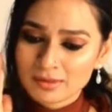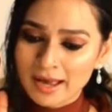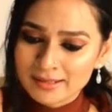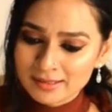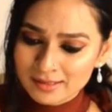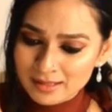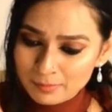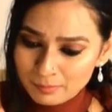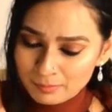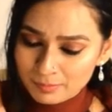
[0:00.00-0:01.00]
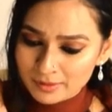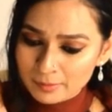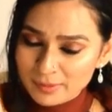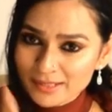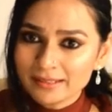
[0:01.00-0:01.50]
I keep
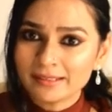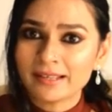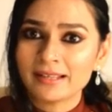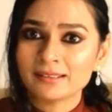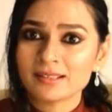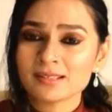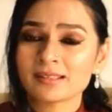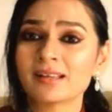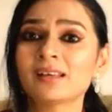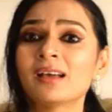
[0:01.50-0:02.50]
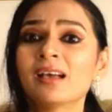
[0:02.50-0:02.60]
repeatedly telling this, that